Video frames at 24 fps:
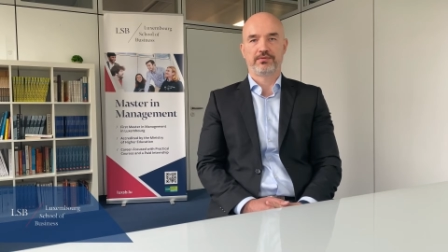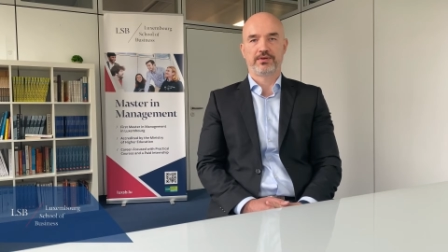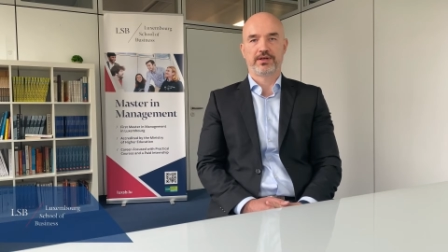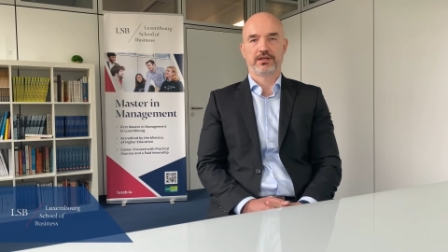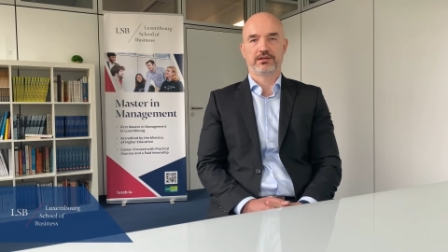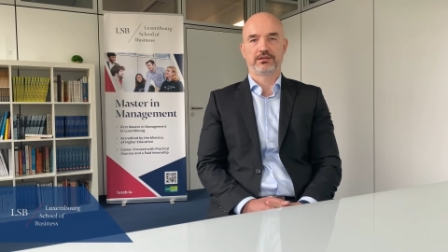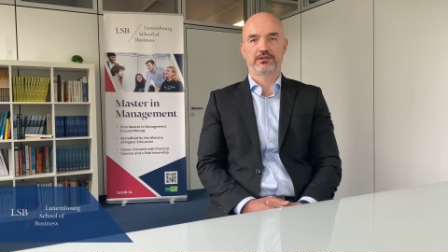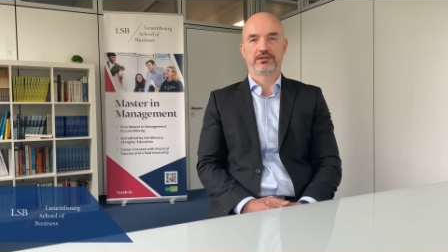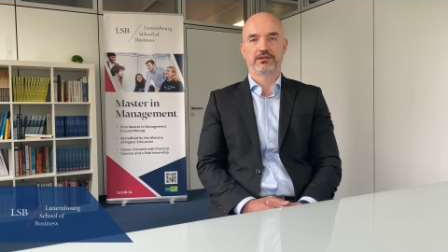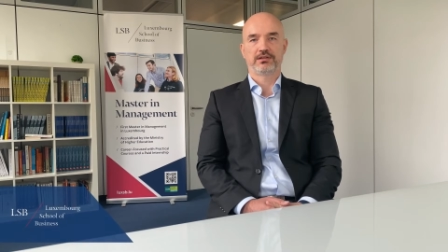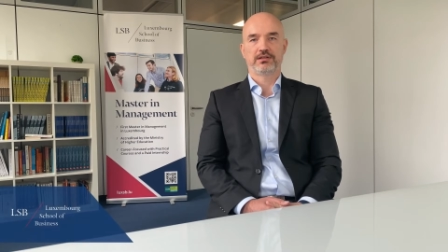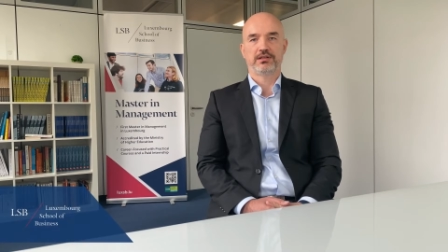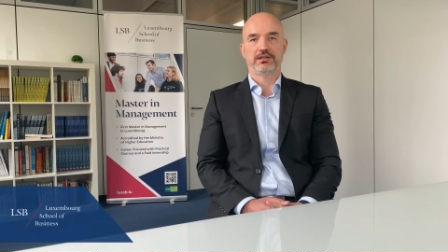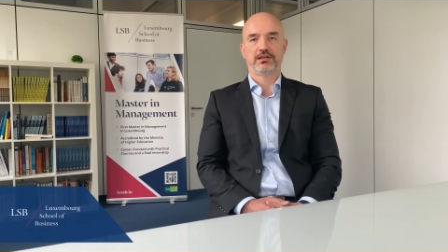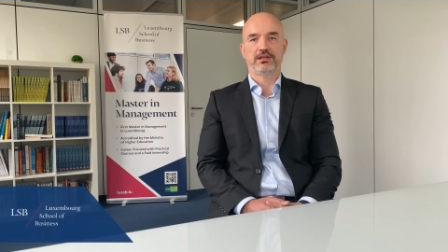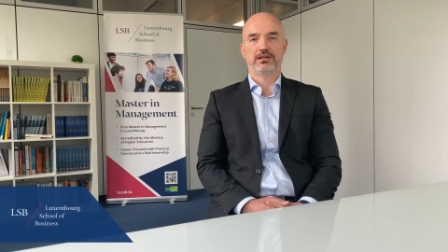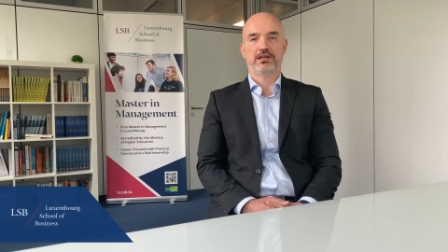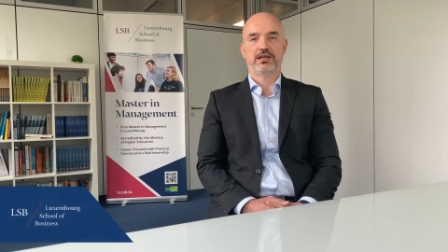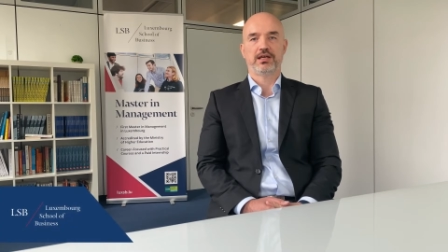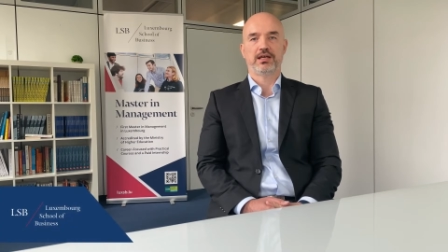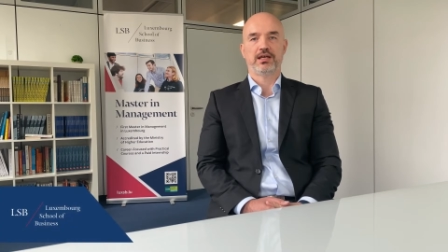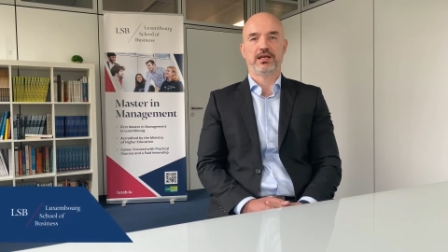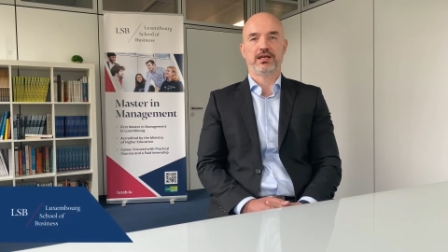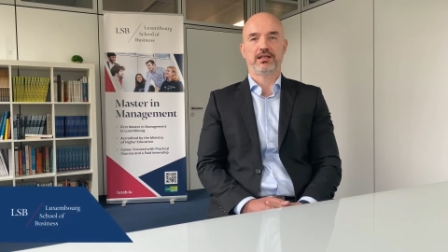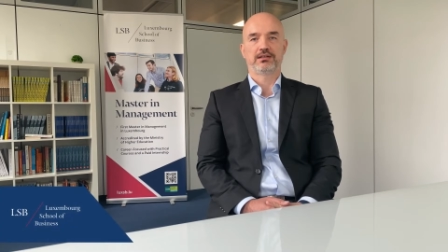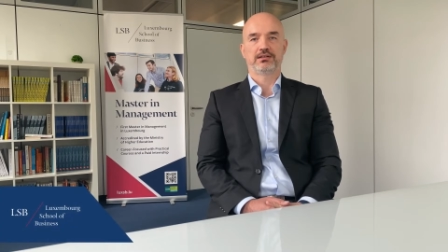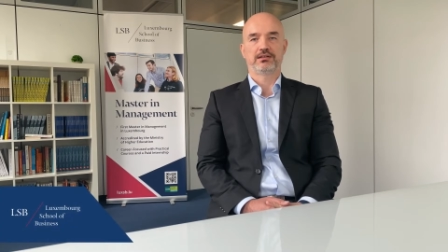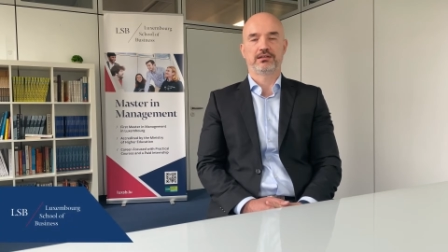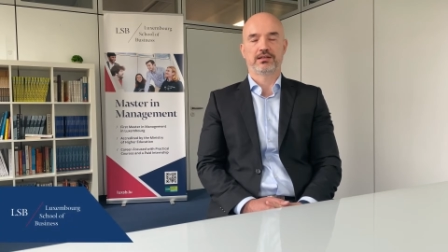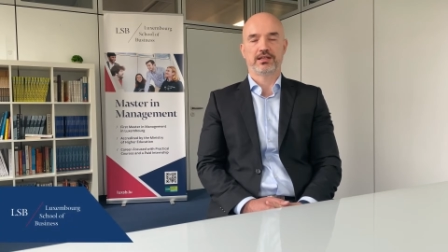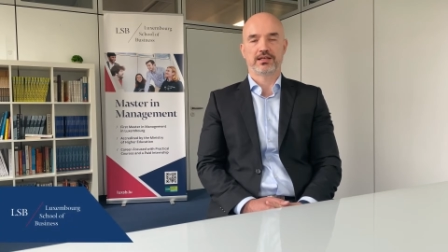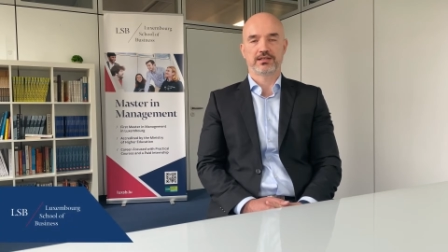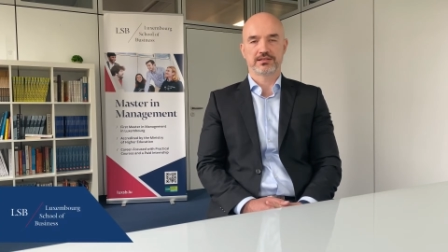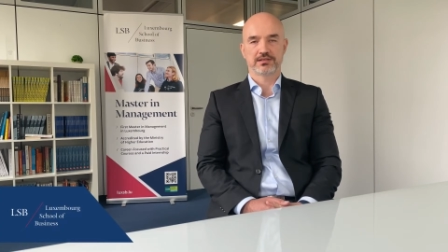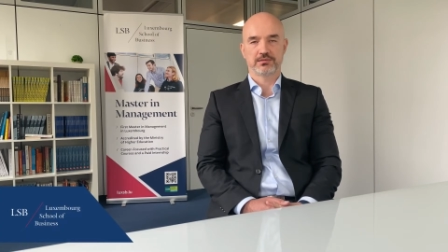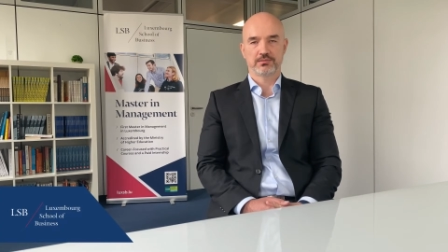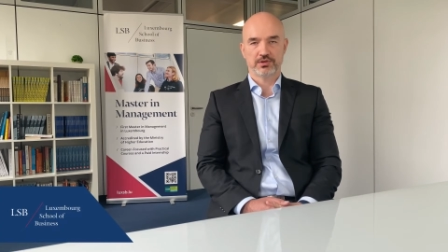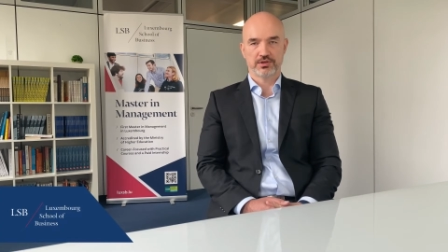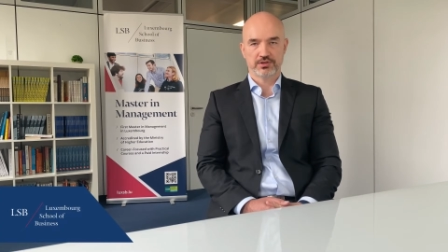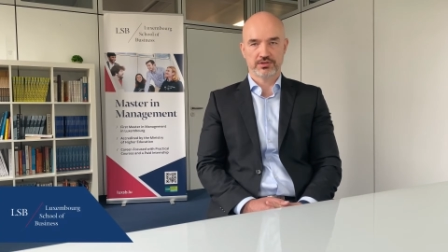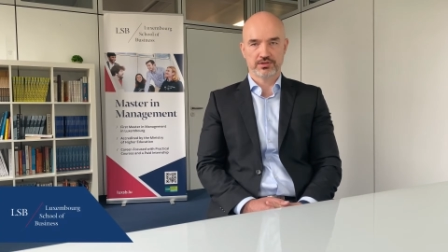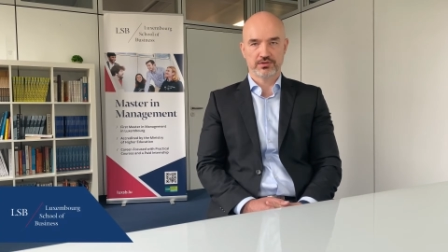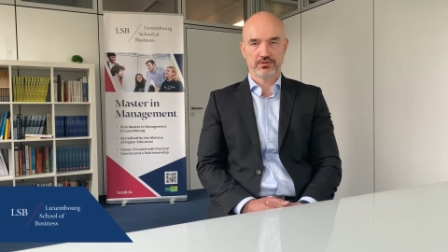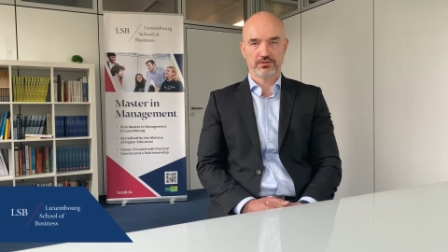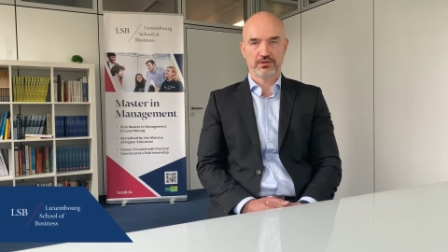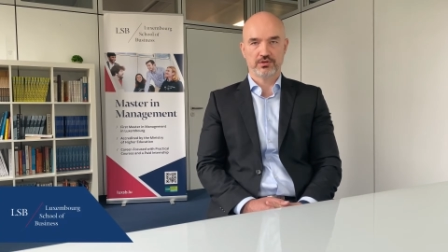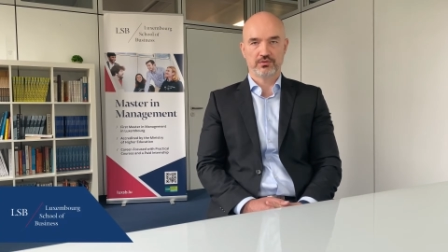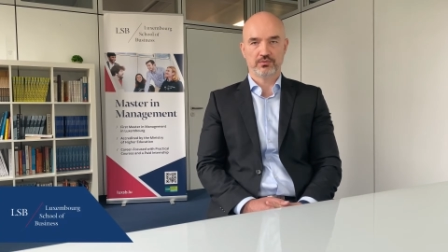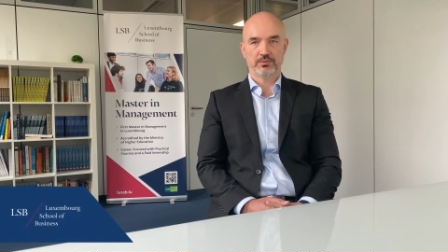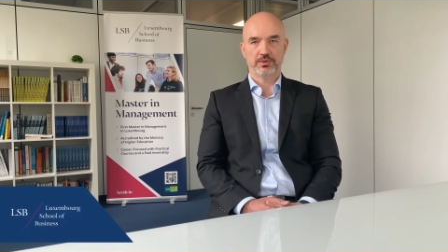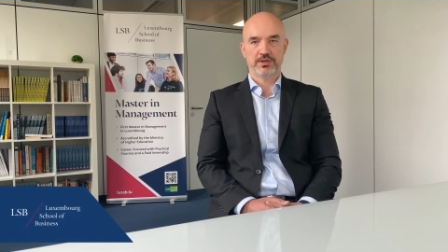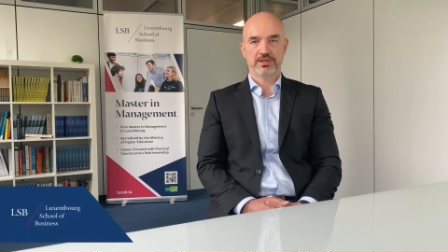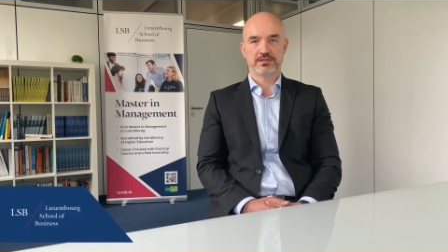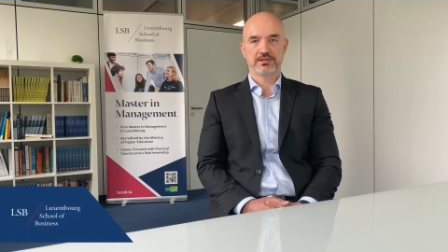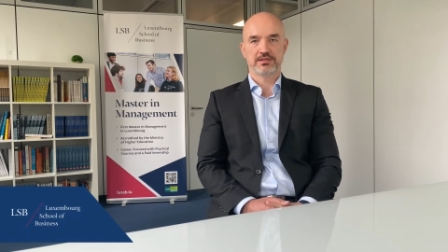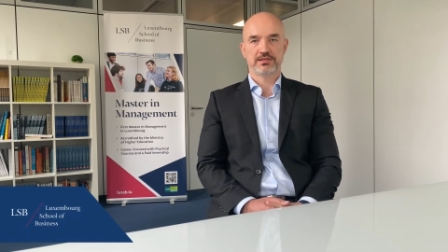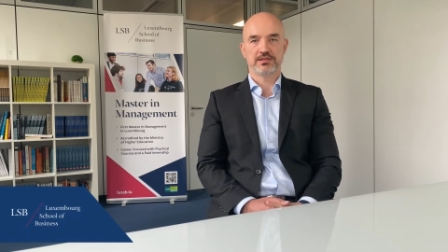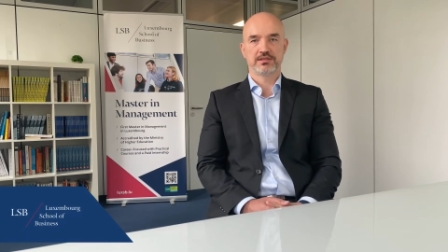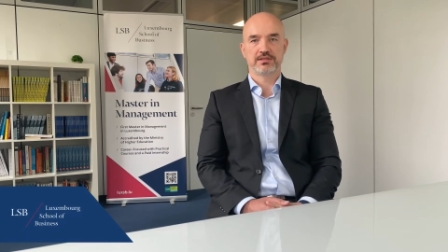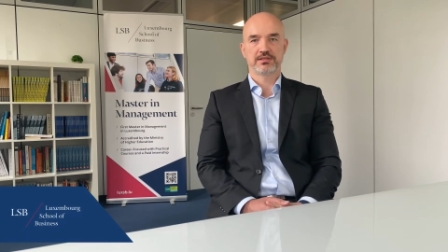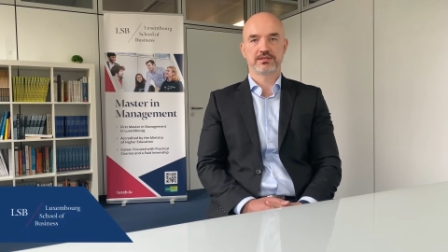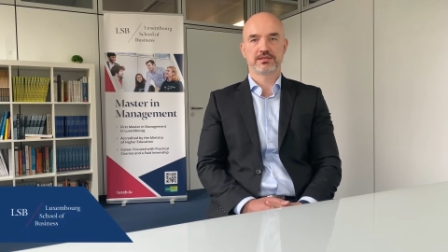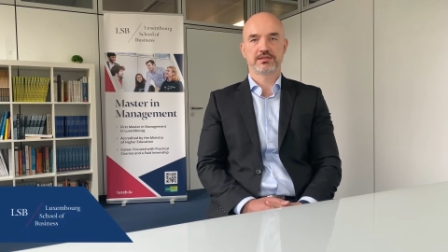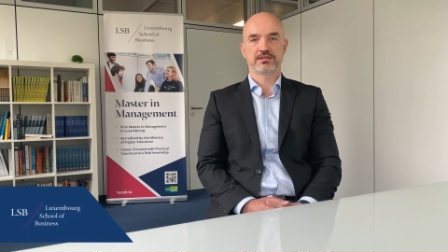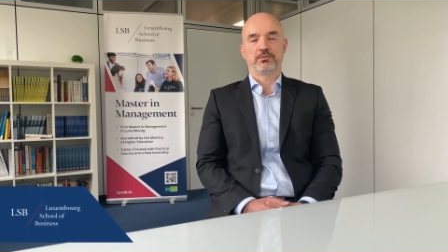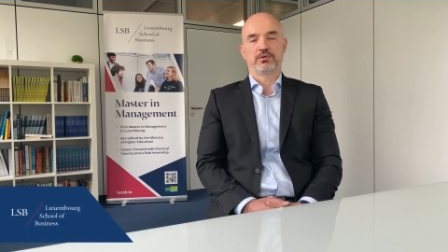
faculty at Luxembourg School of Business.